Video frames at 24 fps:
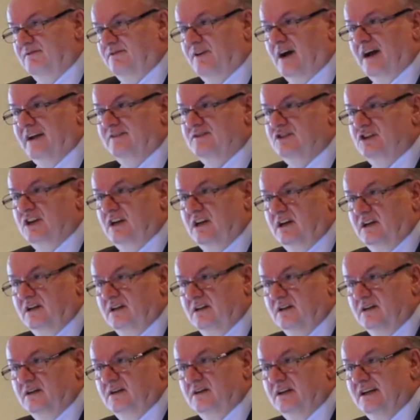
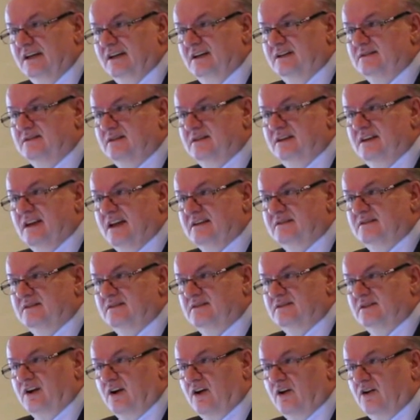5G isn't
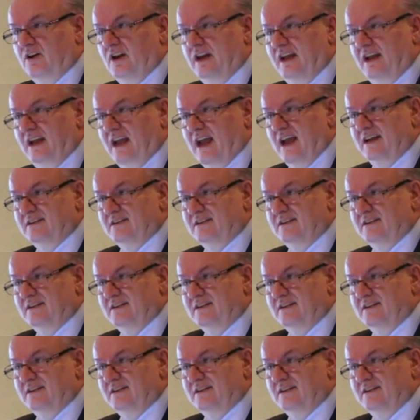necessarily,